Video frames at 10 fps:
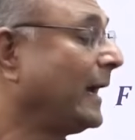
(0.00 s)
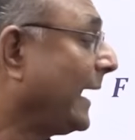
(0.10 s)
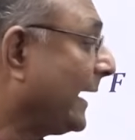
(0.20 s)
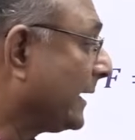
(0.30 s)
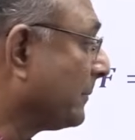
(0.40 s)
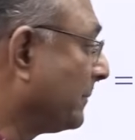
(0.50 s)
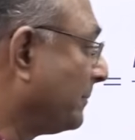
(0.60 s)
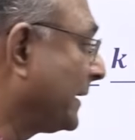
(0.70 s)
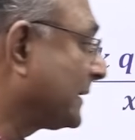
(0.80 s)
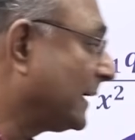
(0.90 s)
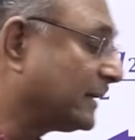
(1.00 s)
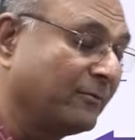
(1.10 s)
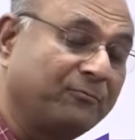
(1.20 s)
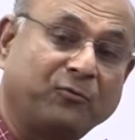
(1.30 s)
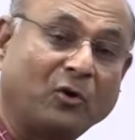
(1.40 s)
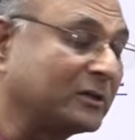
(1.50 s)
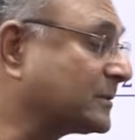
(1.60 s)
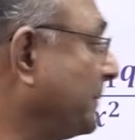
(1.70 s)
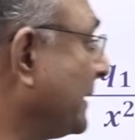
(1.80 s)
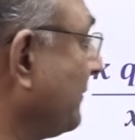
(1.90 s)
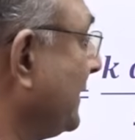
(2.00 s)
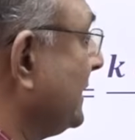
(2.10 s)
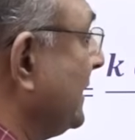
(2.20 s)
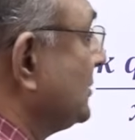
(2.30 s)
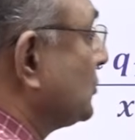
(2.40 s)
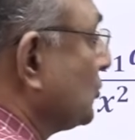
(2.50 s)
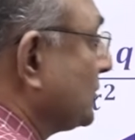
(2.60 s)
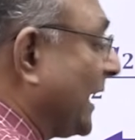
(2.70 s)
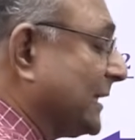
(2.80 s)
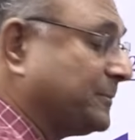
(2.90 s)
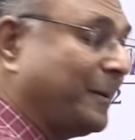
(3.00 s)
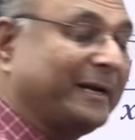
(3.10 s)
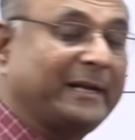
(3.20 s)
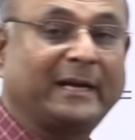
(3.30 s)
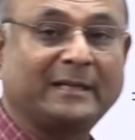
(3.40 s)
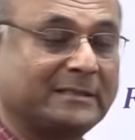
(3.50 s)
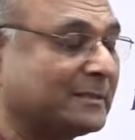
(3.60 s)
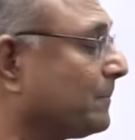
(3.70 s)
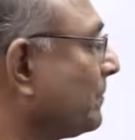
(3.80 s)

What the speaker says: And remember that the force between these two charged particles